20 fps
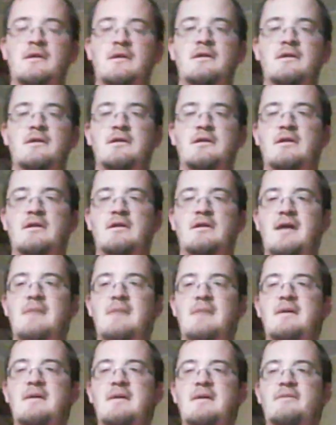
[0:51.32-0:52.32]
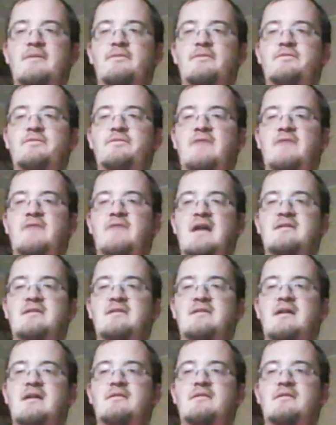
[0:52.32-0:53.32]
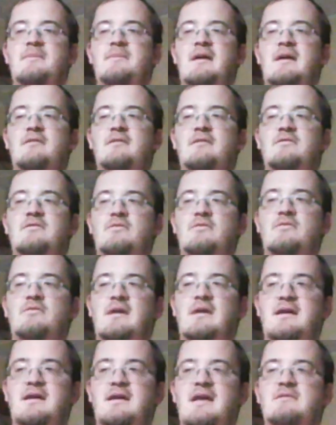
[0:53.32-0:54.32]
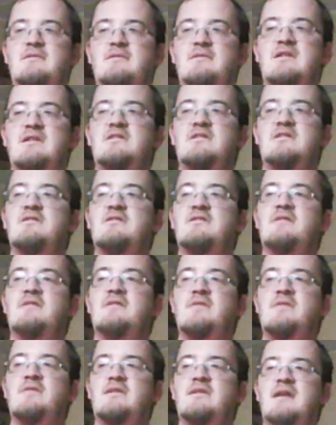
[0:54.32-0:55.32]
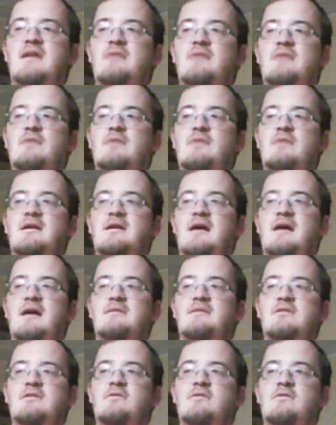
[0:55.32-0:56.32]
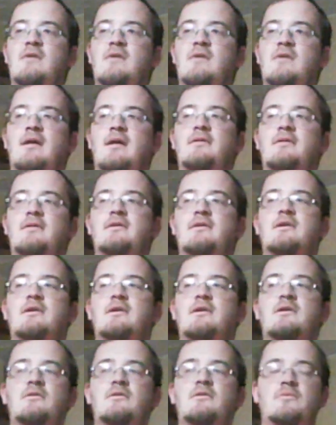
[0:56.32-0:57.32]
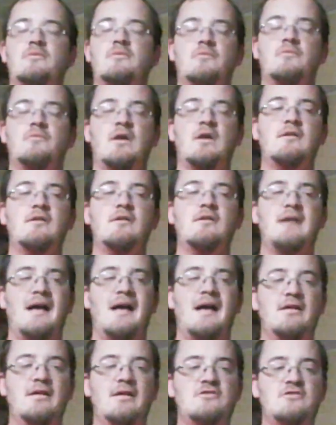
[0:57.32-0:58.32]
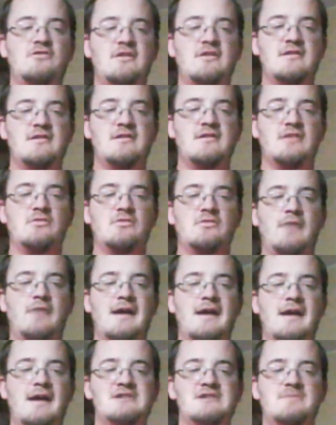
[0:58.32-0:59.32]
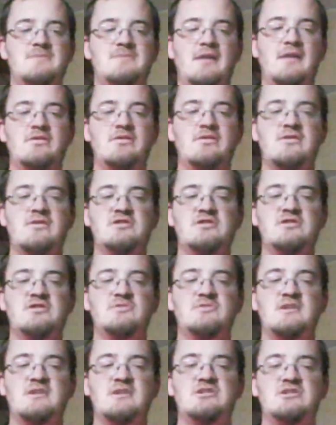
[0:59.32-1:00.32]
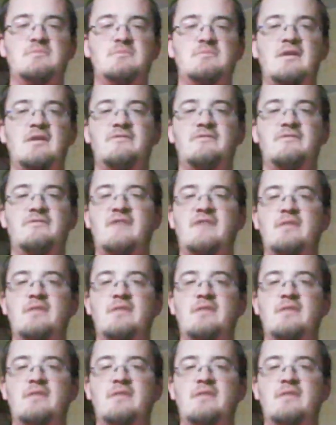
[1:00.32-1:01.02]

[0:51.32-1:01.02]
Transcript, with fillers: you know, Emma finds out about Rick and needs to do something to get Rick out of the school. Marco and Alex tried to talk to Raditch about the situation, but failed